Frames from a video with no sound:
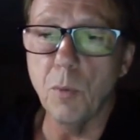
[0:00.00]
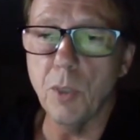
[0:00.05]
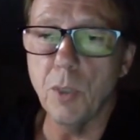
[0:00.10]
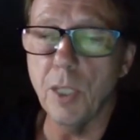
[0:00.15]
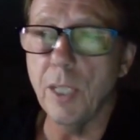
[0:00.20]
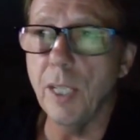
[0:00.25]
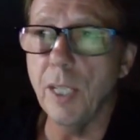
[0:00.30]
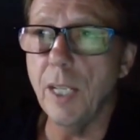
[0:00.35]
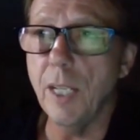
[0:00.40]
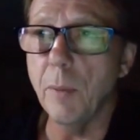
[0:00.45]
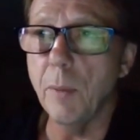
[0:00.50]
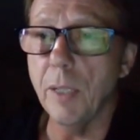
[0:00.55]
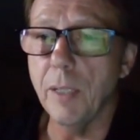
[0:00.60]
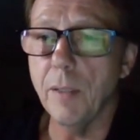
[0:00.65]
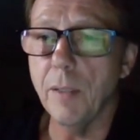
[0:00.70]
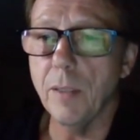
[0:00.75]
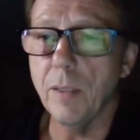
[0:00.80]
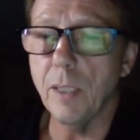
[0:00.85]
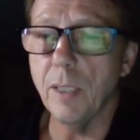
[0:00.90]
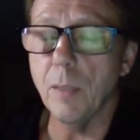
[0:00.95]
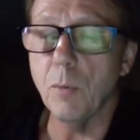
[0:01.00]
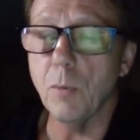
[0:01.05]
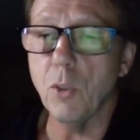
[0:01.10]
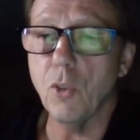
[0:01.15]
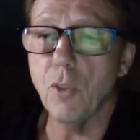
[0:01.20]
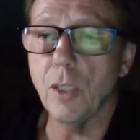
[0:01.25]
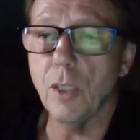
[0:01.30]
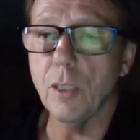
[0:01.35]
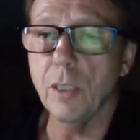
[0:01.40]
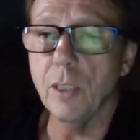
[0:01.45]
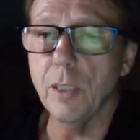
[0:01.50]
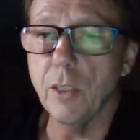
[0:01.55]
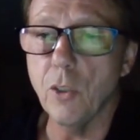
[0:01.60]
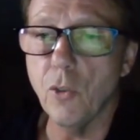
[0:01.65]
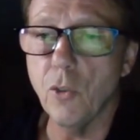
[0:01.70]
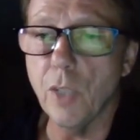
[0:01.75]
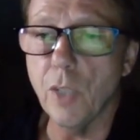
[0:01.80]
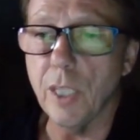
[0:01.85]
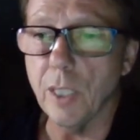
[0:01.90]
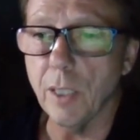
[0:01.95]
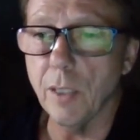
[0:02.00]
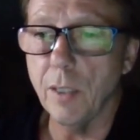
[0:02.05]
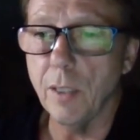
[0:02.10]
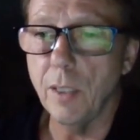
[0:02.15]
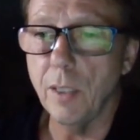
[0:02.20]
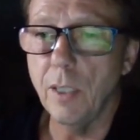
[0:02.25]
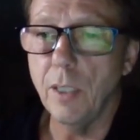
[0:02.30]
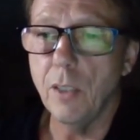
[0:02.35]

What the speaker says: was in anyway. I was struggling to drink.